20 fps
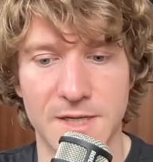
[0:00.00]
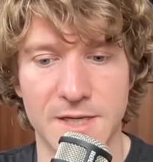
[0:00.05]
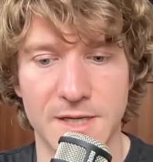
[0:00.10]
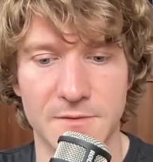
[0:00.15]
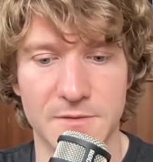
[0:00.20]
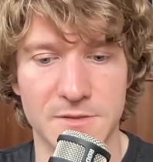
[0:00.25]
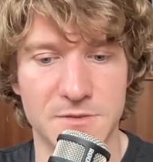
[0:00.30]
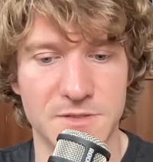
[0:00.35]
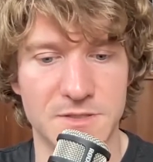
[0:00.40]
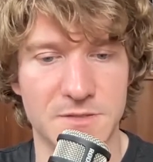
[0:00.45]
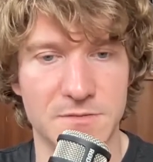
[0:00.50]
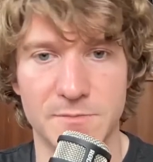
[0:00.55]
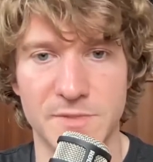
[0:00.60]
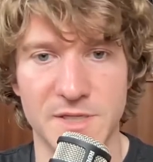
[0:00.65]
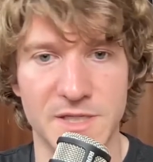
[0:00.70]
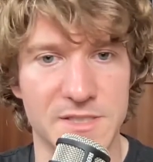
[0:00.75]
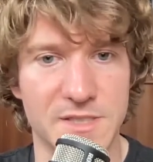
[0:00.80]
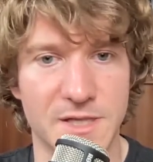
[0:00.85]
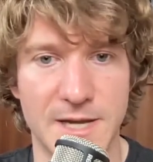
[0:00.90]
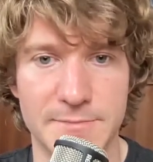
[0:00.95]
which was the
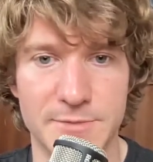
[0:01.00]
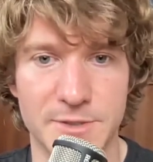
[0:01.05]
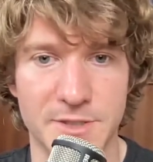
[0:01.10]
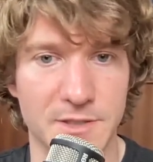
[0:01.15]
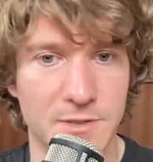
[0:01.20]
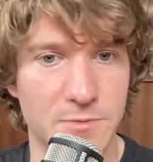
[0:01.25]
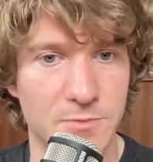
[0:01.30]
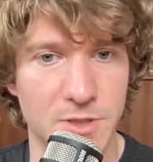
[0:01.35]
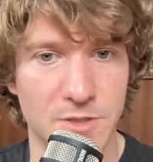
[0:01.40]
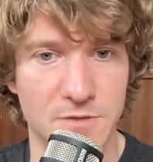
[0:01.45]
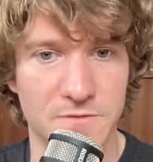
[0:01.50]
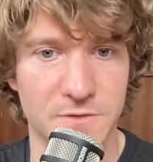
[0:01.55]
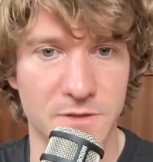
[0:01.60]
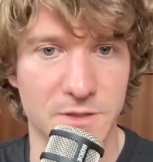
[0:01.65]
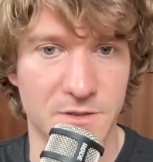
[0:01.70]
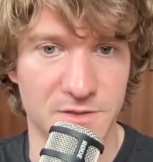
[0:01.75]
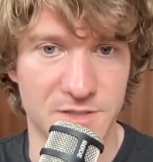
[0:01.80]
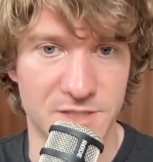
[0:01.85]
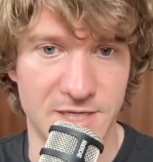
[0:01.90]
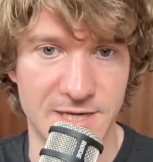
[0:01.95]
biggest library in the world for a
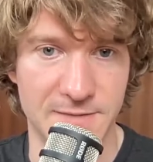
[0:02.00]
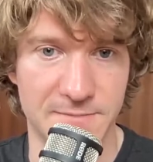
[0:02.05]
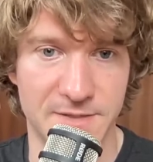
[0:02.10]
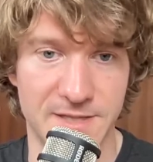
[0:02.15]
long time.